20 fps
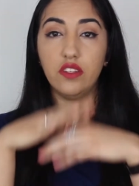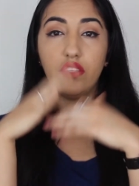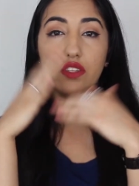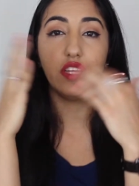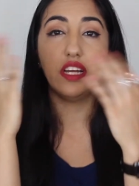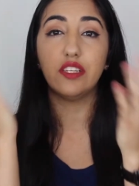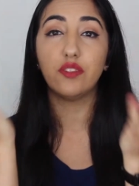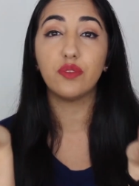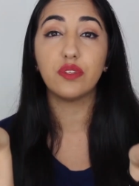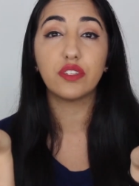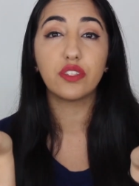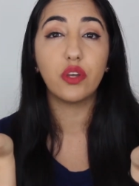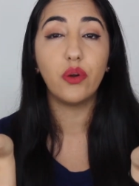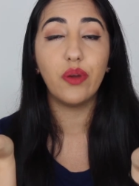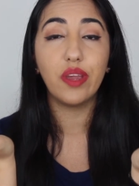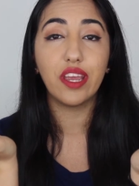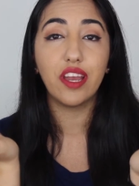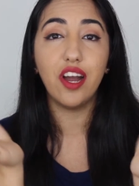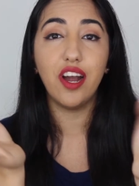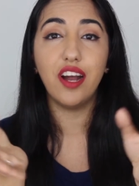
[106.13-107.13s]
So that's what's
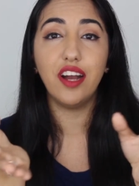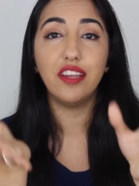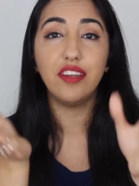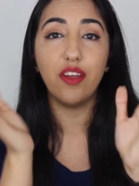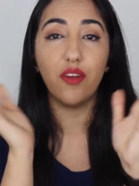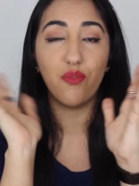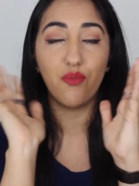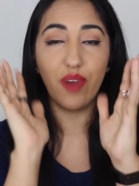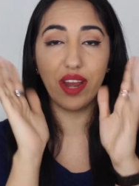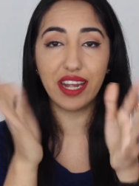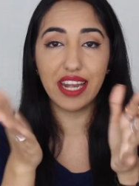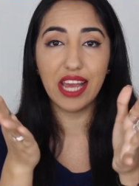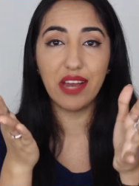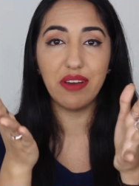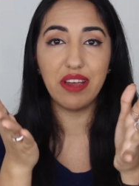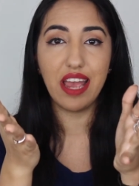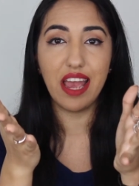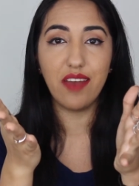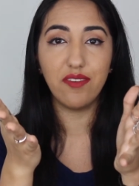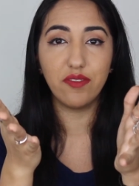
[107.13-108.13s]
going on. Right now
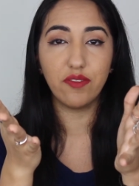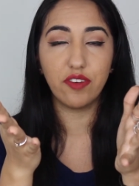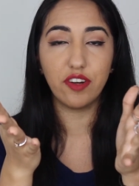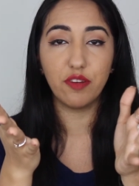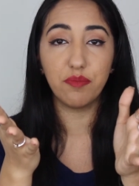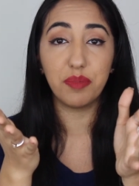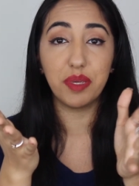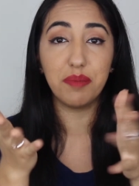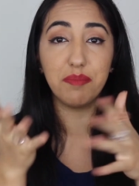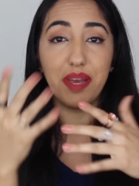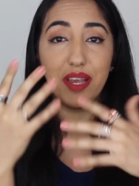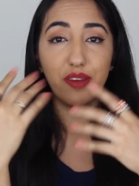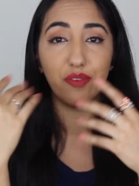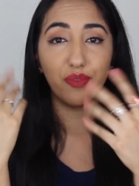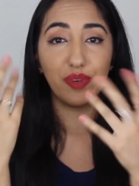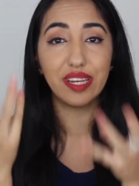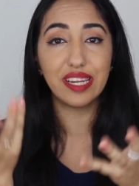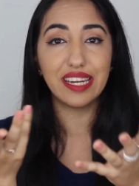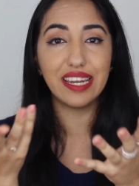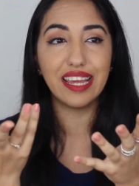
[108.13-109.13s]
I have in front of me my
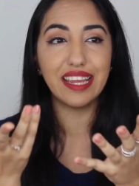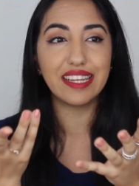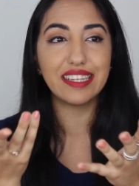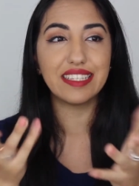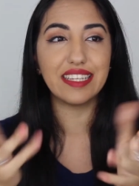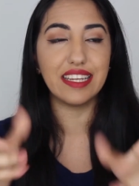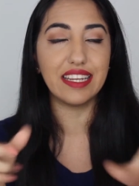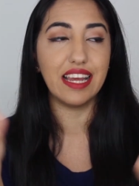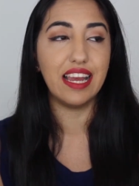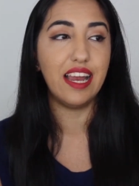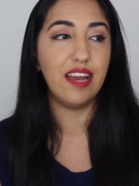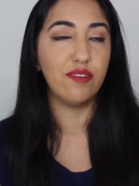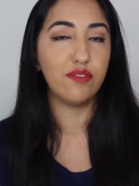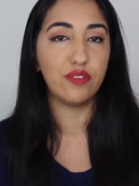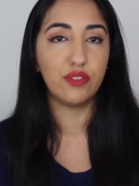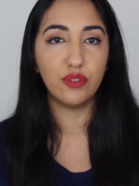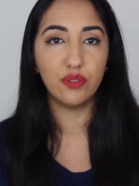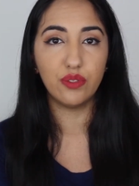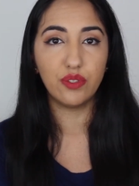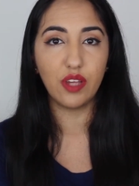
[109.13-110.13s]
ring light and I
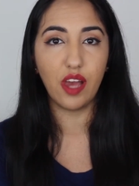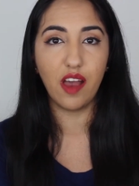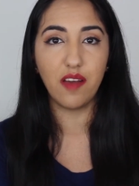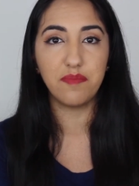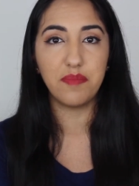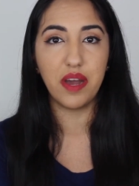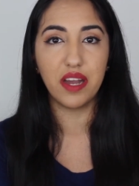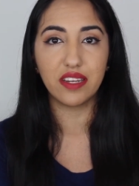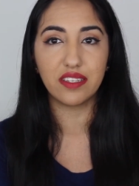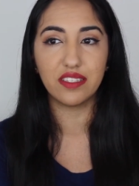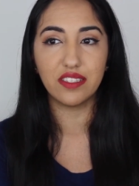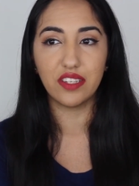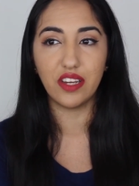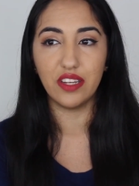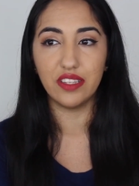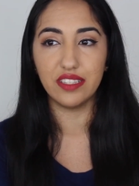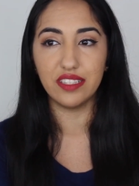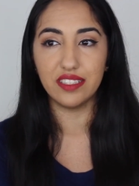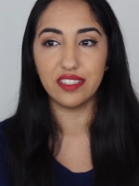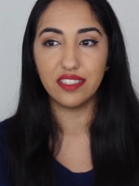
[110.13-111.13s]
have two soft boxes
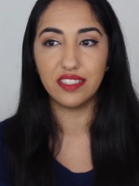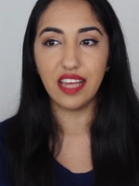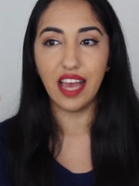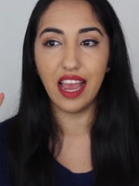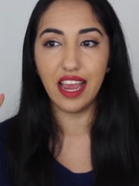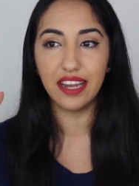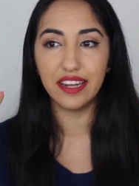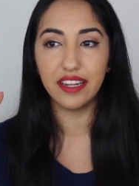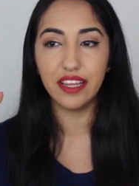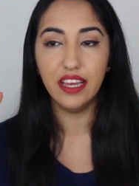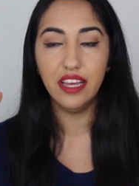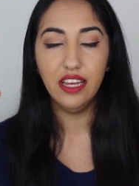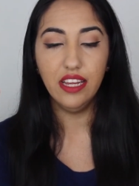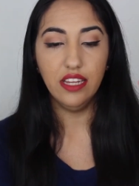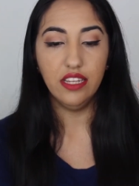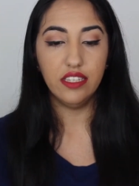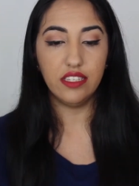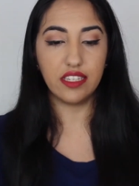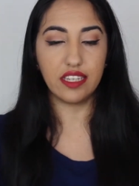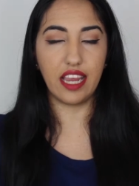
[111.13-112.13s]
on the side
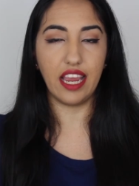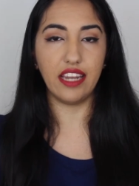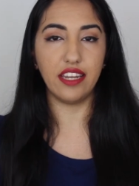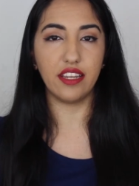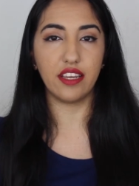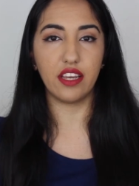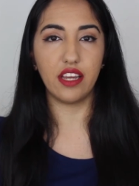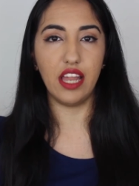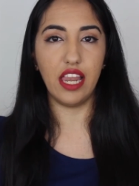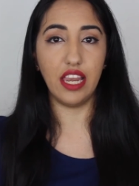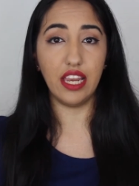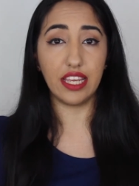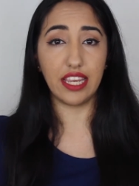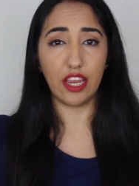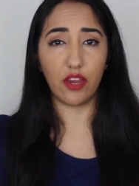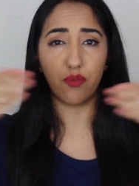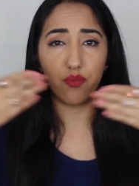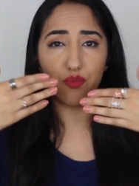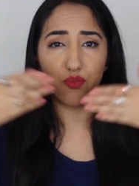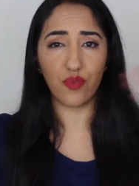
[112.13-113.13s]
to kind of
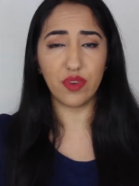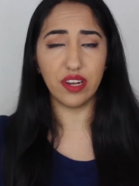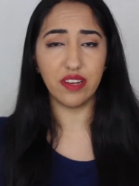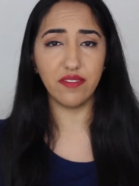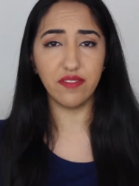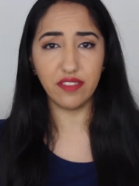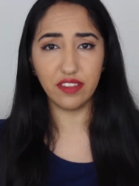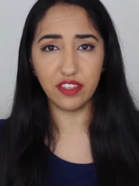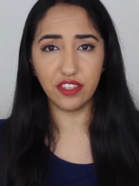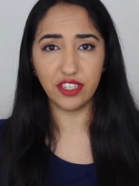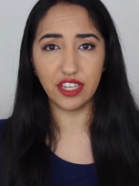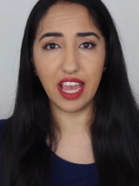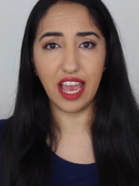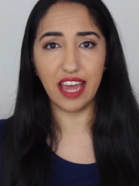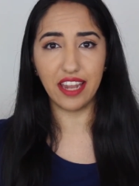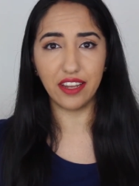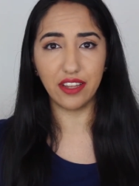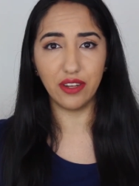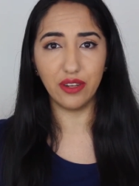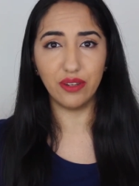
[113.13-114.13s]
get rid of the
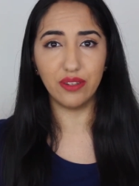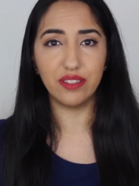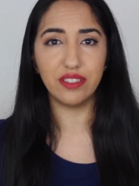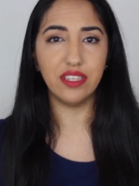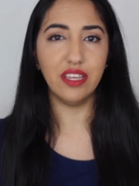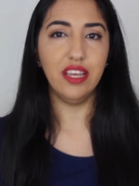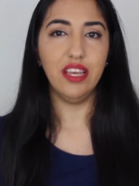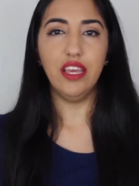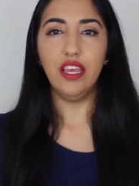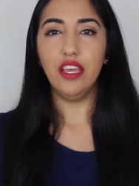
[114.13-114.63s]
shadows.